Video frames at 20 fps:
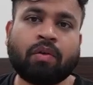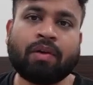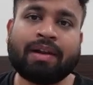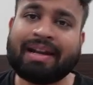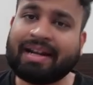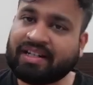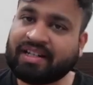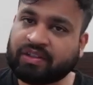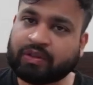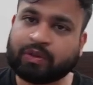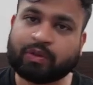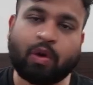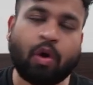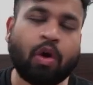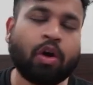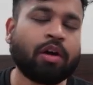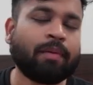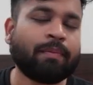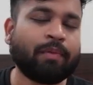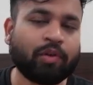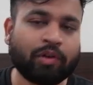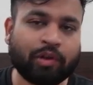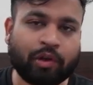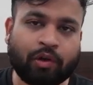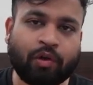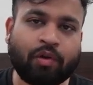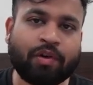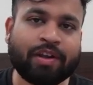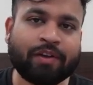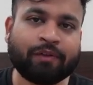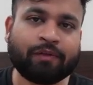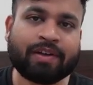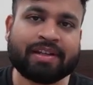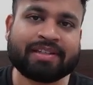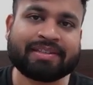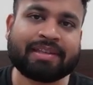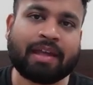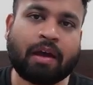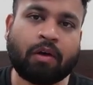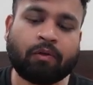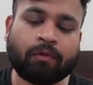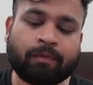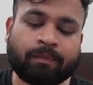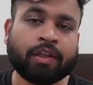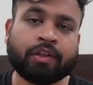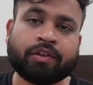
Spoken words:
let's talk about the loading phase now.